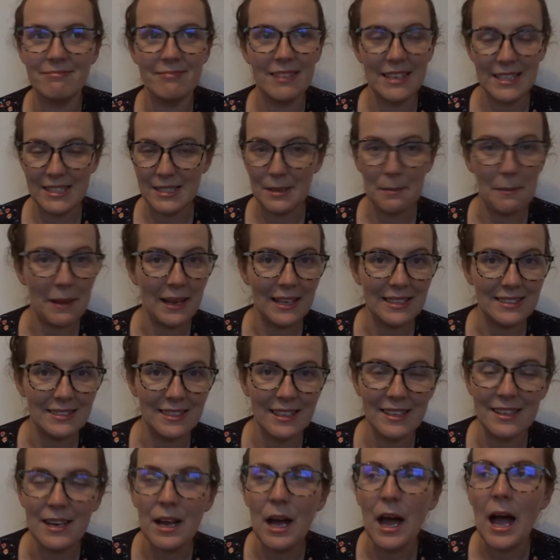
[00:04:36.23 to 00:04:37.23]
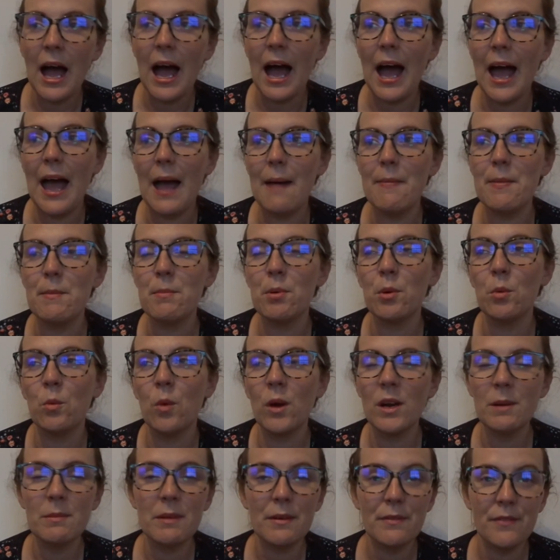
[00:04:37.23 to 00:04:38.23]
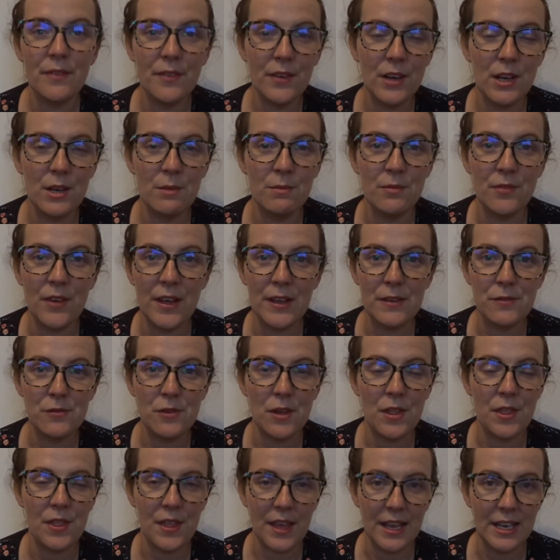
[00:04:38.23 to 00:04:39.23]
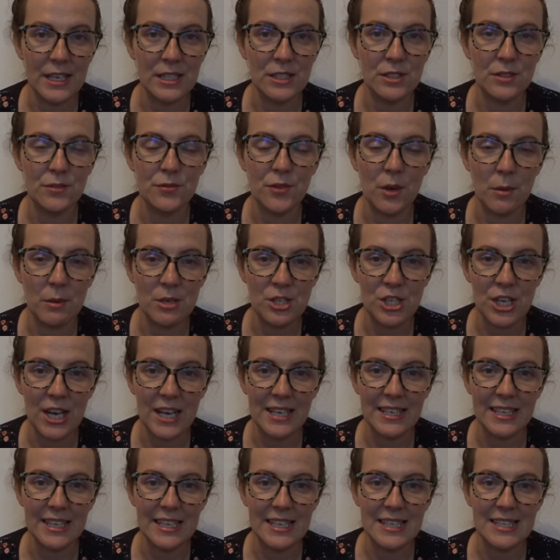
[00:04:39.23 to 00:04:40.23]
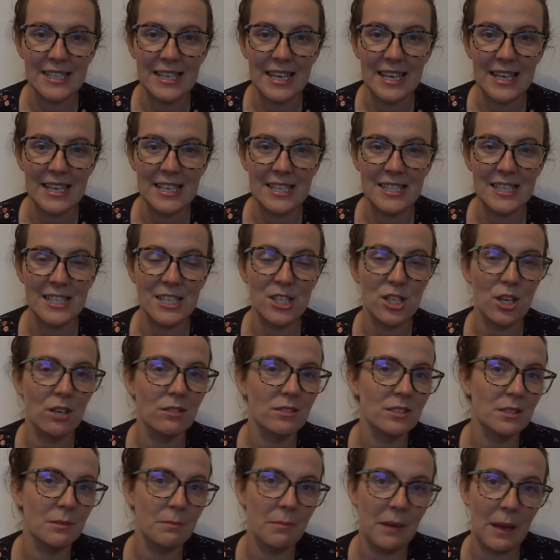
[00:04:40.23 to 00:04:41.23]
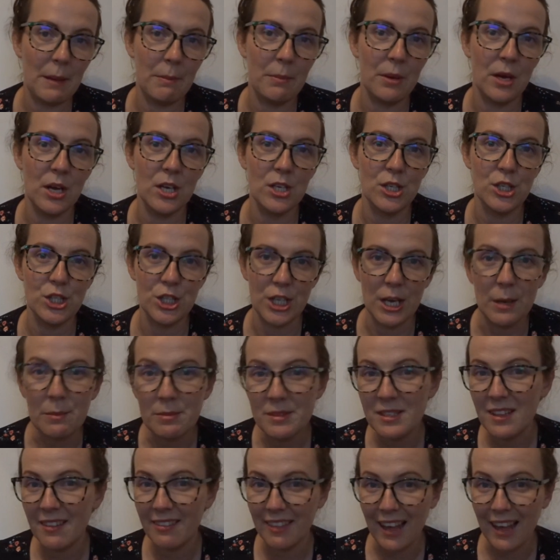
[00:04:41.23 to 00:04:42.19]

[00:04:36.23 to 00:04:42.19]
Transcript: It's amazing. But one of my firm favourite things from a Chinese is the salt and pepper chips.